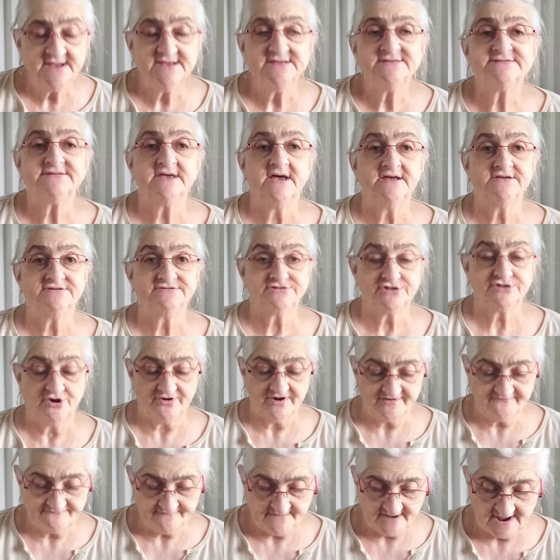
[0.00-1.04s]
size
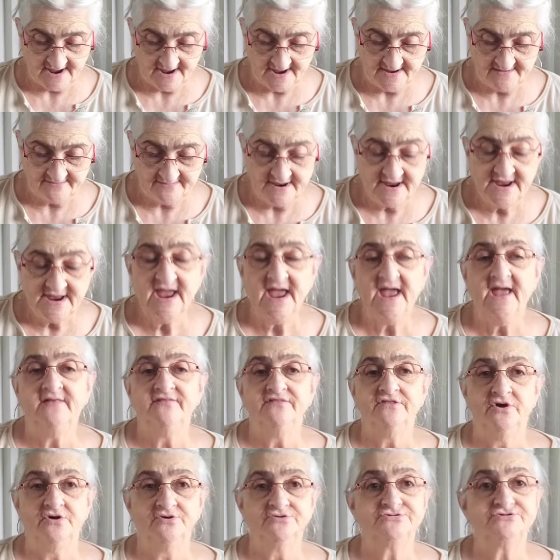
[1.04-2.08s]
35, and
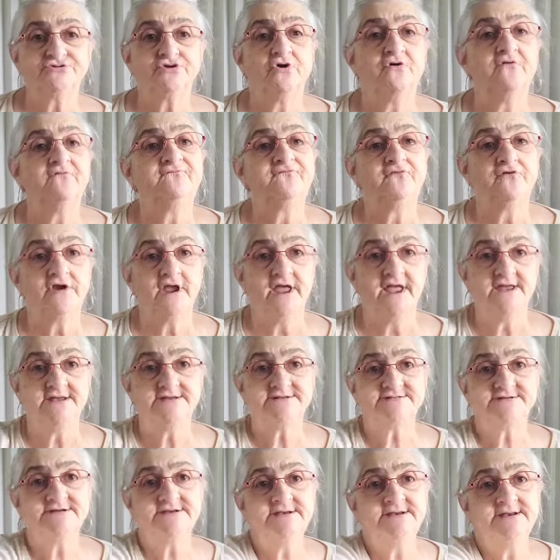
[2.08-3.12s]
those sold for
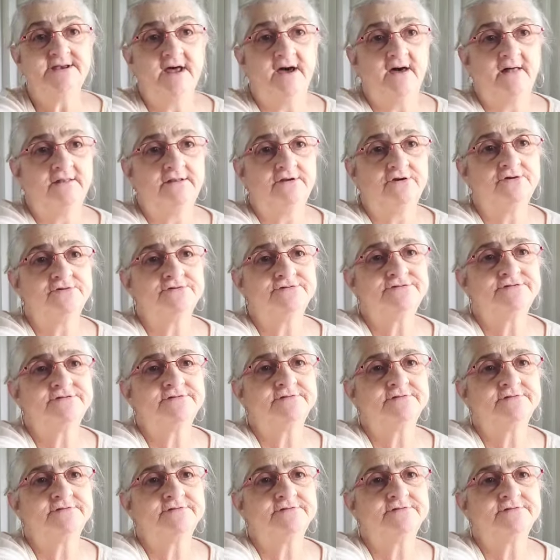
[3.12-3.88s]
$18.